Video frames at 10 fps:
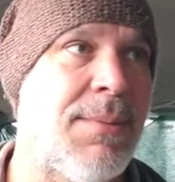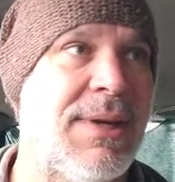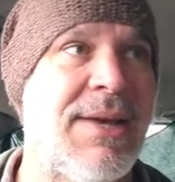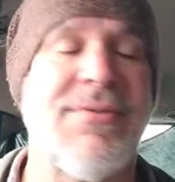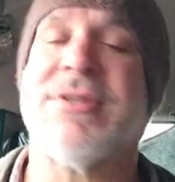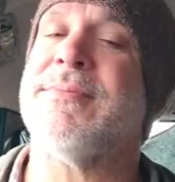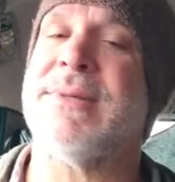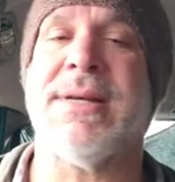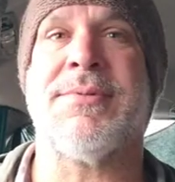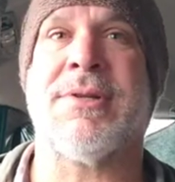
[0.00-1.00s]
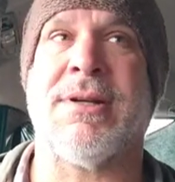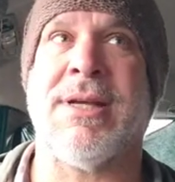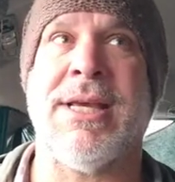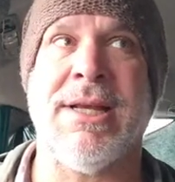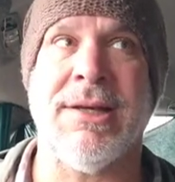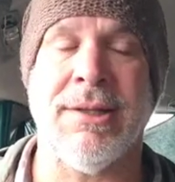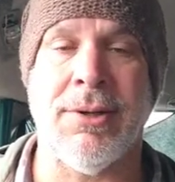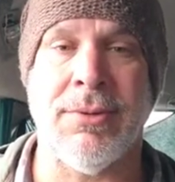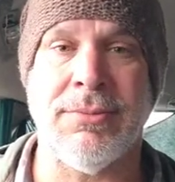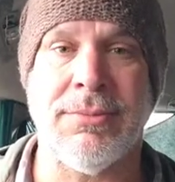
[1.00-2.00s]
I'm going to give you some tips on eating
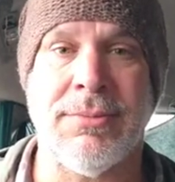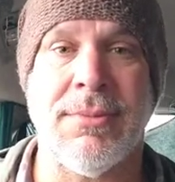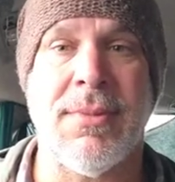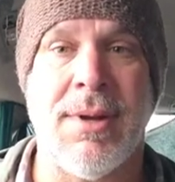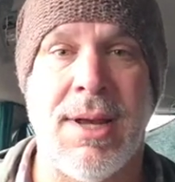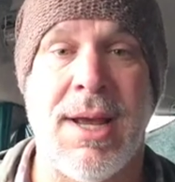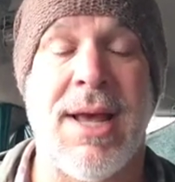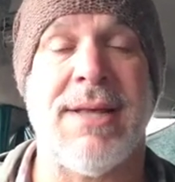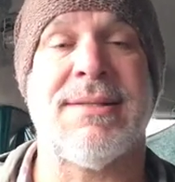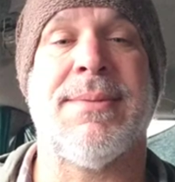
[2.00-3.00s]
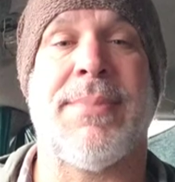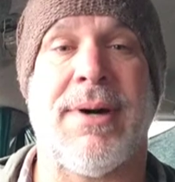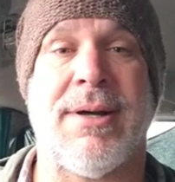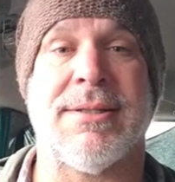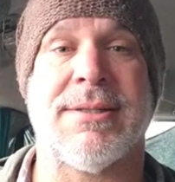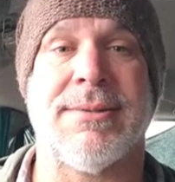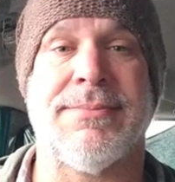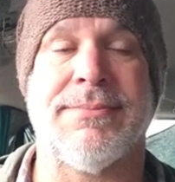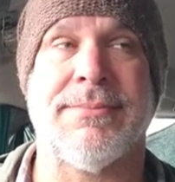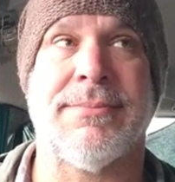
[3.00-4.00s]
alone as the boss
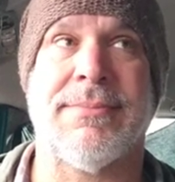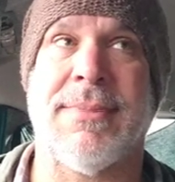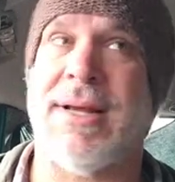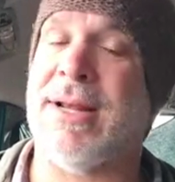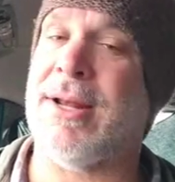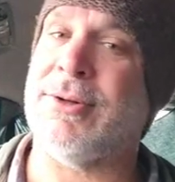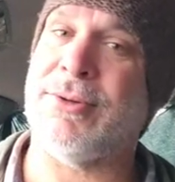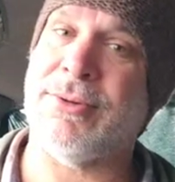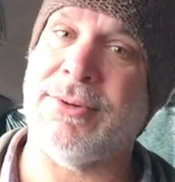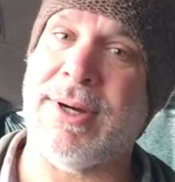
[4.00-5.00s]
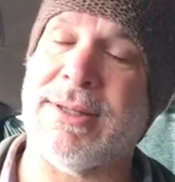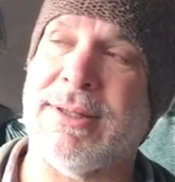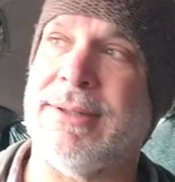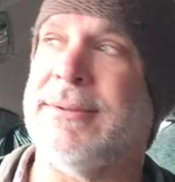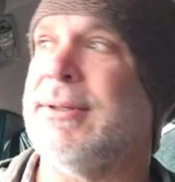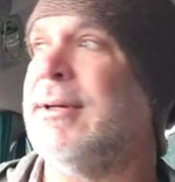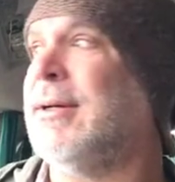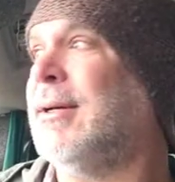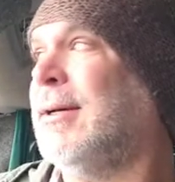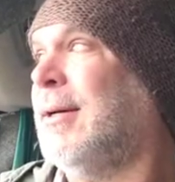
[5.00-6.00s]
and how to do it correctly.
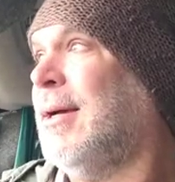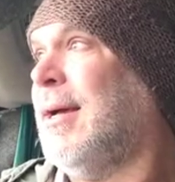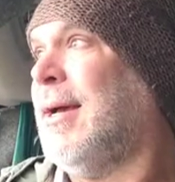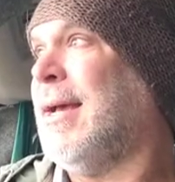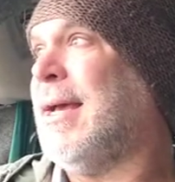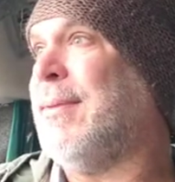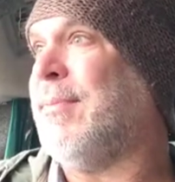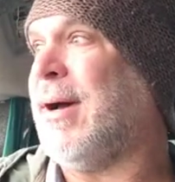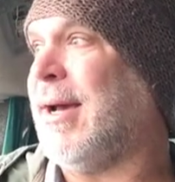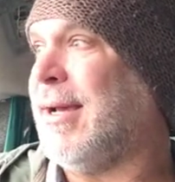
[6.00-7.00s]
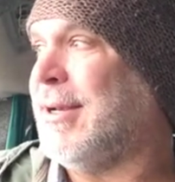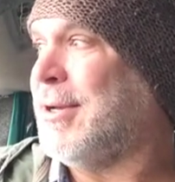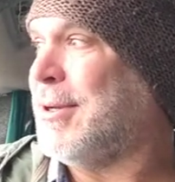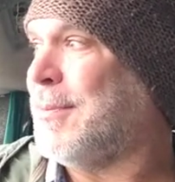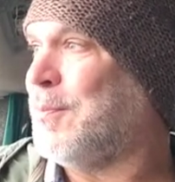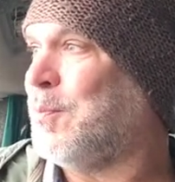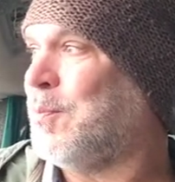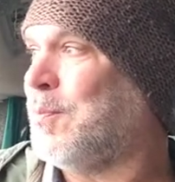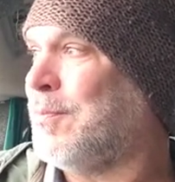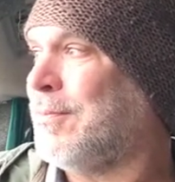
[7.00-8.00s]
In my
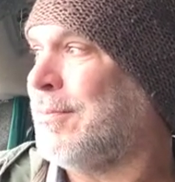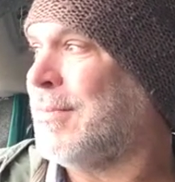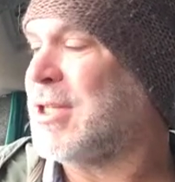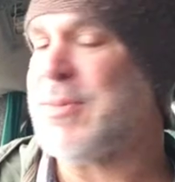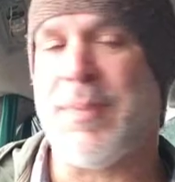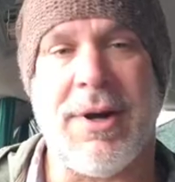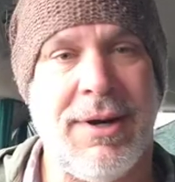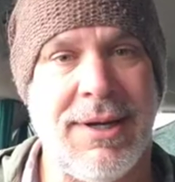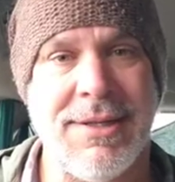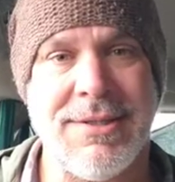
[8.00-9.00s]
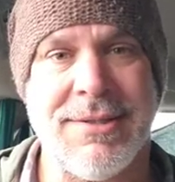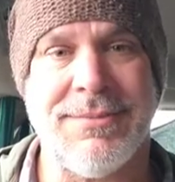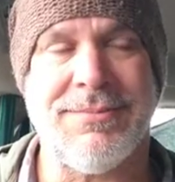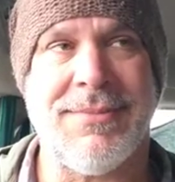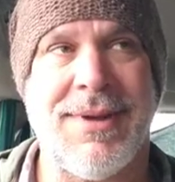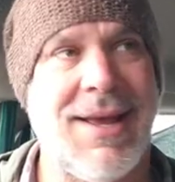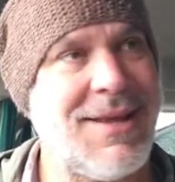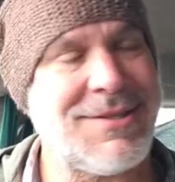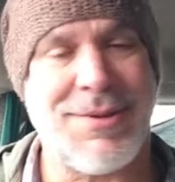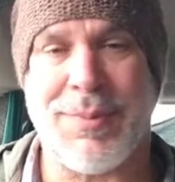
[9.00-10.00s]
experience
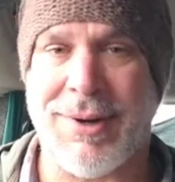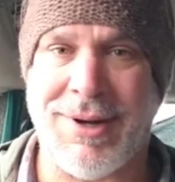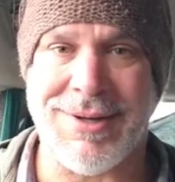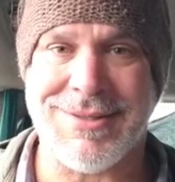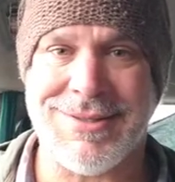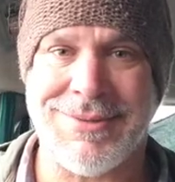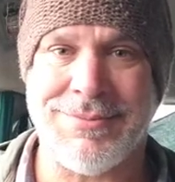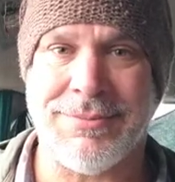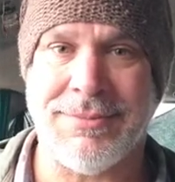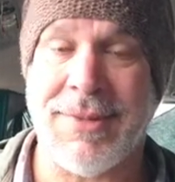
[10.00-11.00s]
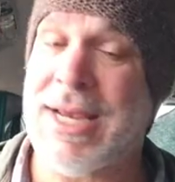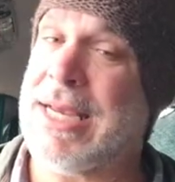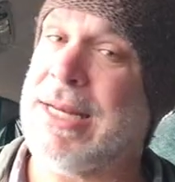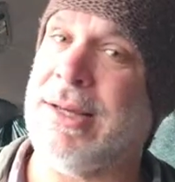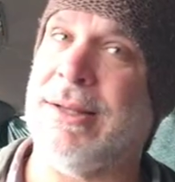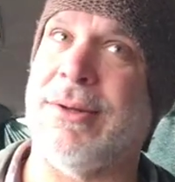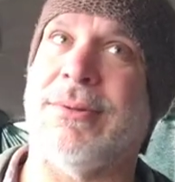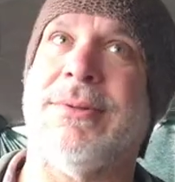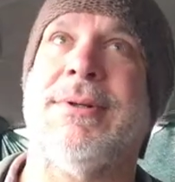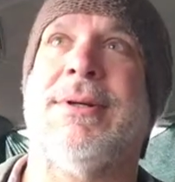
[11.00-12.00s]
as the boss, eating
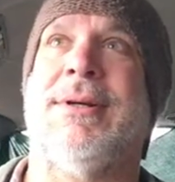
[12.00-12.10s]
alone,